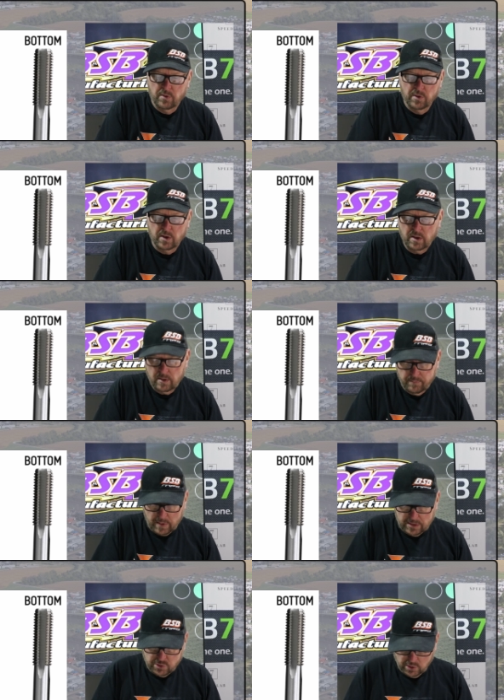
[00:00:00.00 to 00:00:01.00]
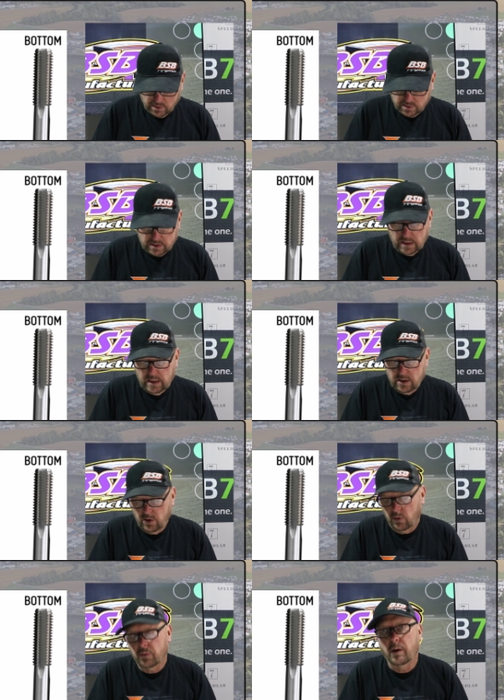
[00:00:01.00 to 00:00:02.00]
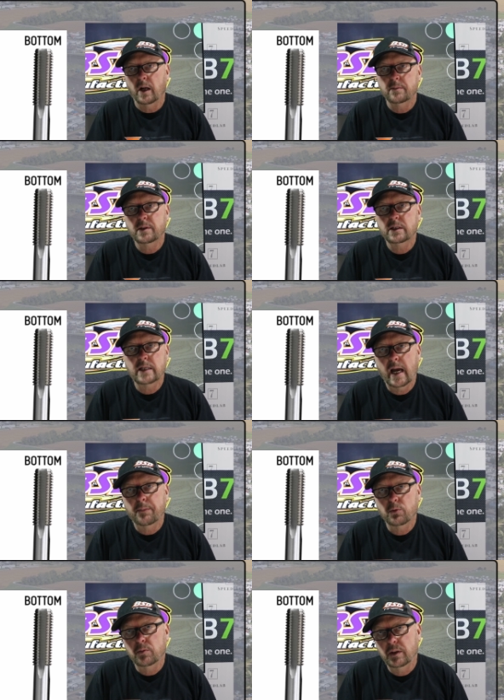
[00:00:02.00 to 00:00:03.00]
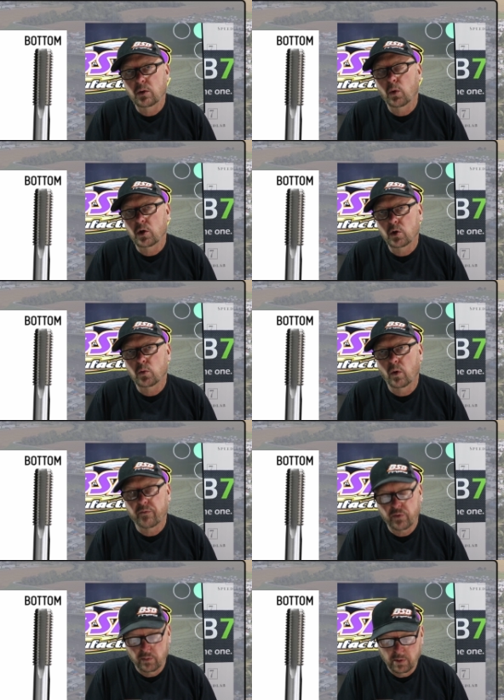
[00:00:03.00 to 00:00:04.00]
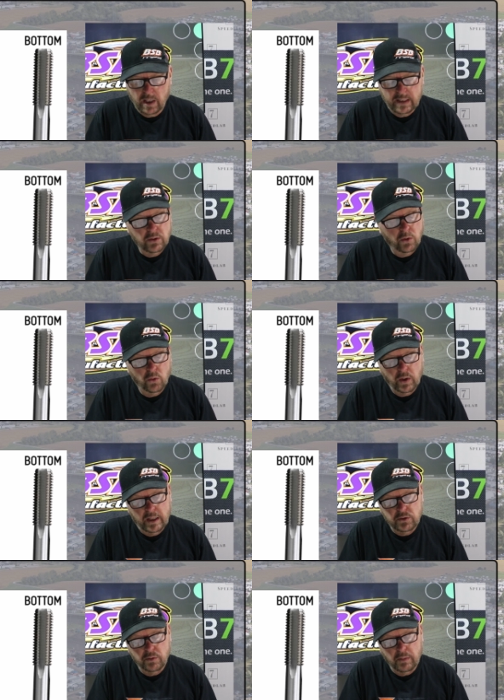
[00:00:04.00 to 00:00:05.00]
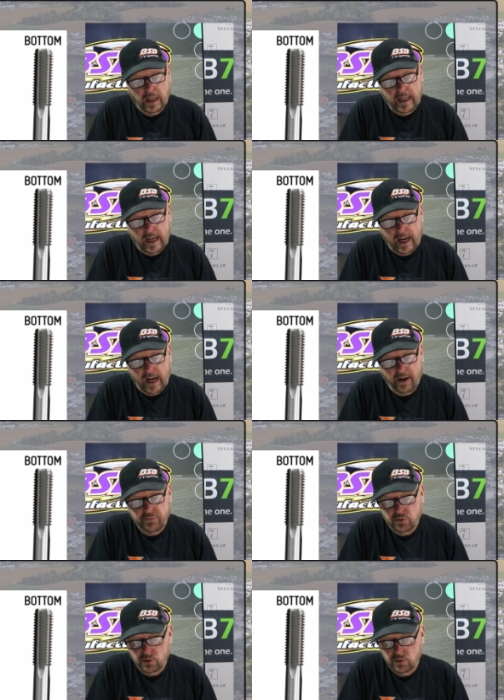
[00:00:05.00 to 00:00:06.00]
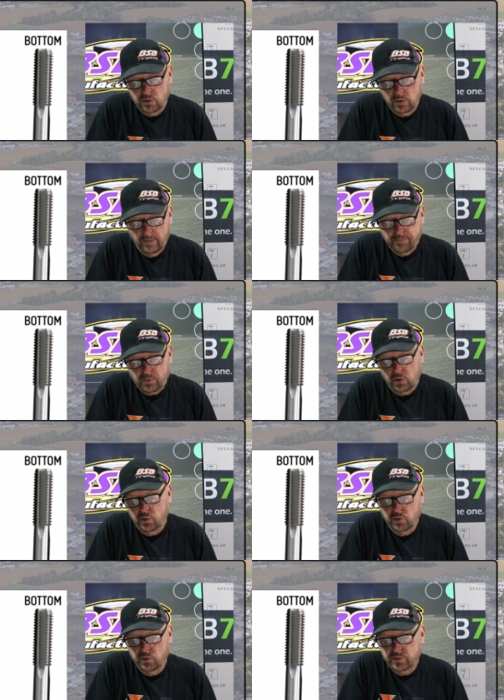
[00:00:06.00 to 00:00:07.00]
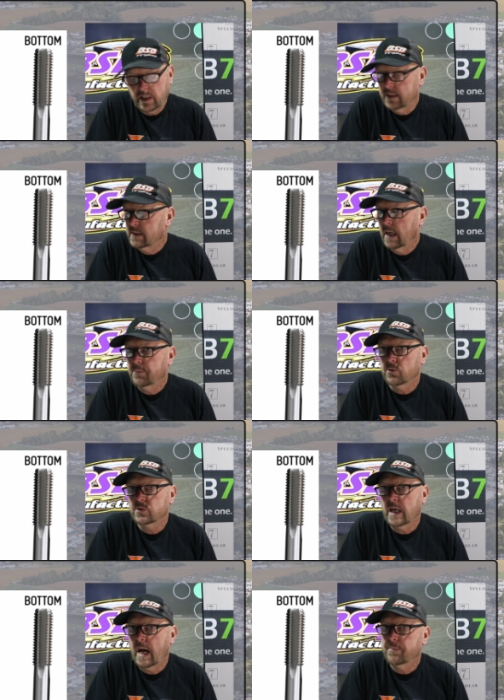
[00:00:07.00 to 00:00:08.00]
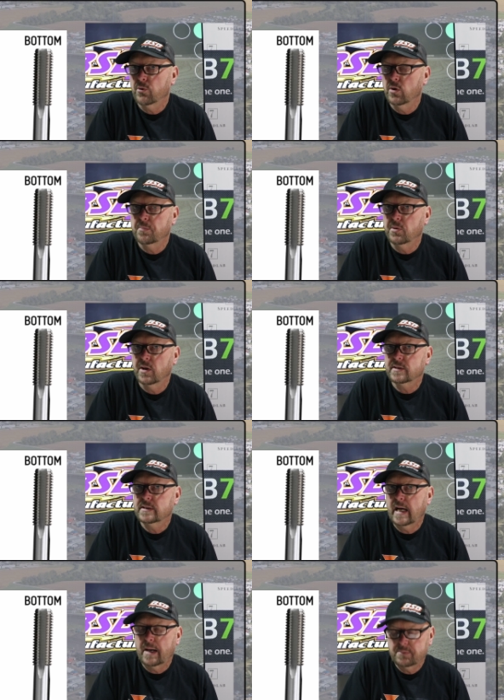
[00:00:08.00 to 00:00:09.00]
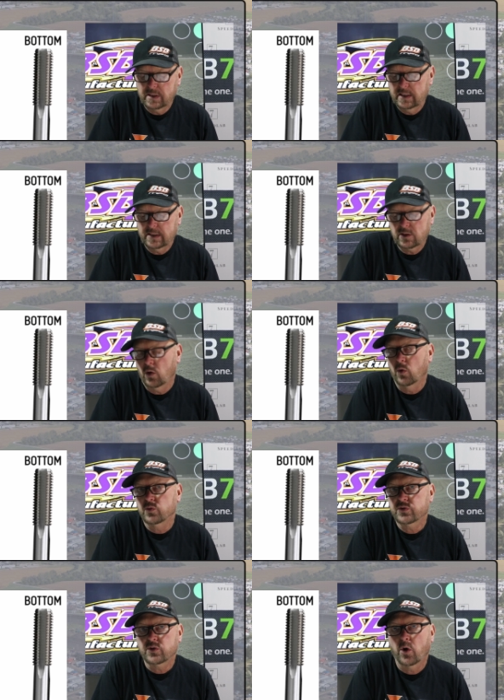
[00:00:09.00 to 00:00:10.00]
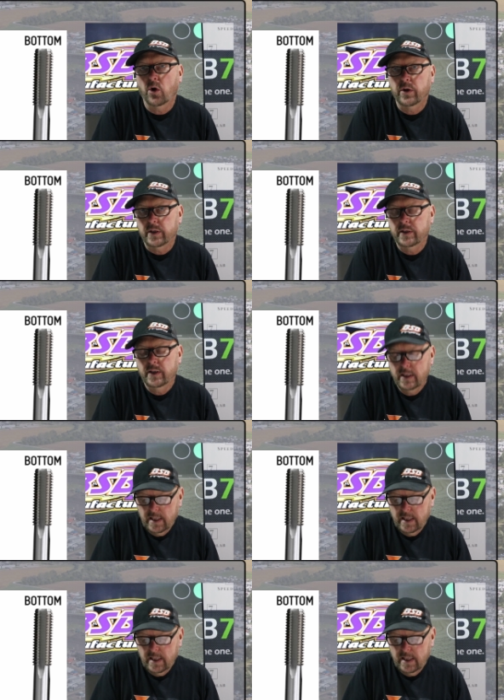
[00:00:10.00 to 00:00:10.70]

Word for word: The, as you can see, you know, the bottoming tap would be what you'd want for a blind hole and you might have to use a tapered tap or a plug tap to get the hole started